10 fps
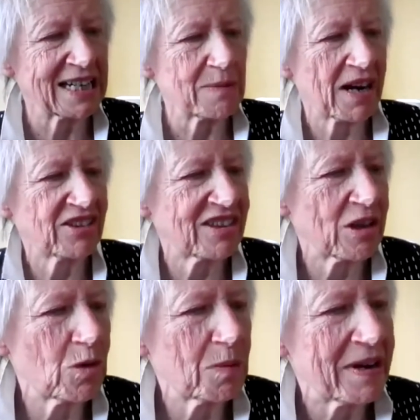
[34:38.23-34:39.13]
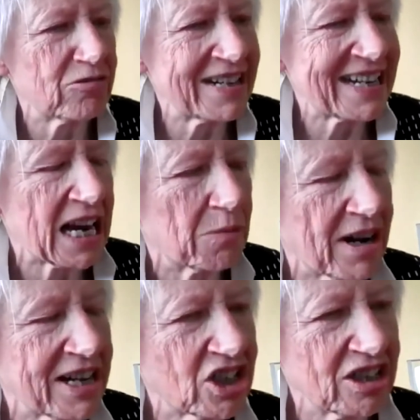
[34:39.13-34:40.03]
But I think there will be a
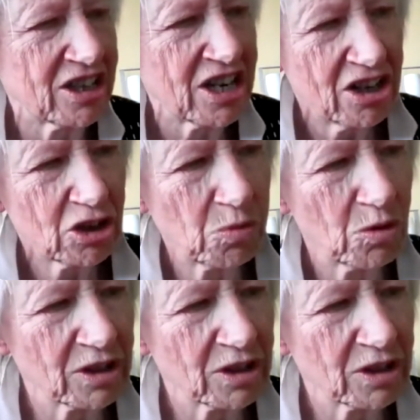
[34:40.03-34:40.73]
recalibration towards